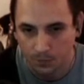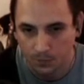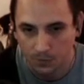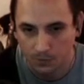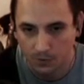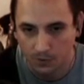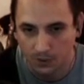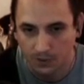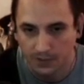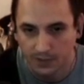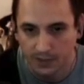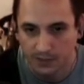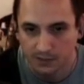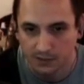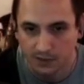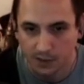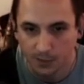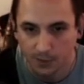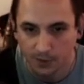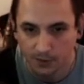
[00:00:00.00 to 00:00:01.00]
If you hit that
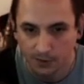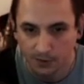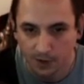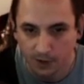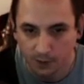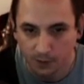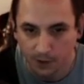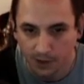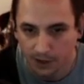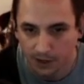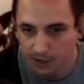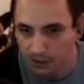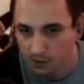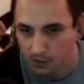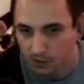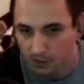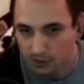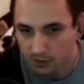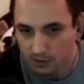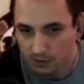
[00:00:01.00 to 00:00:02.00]
slime at the right way, you
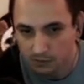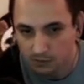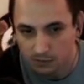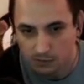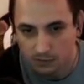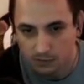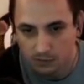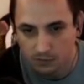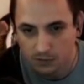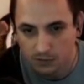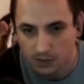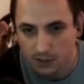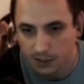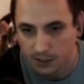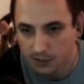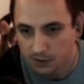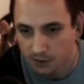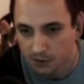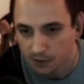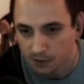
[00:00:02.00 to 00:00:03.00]
can hit
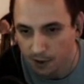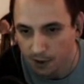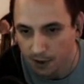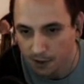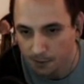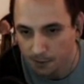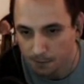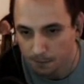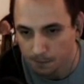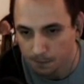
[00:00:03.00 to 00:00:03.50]
it to the right.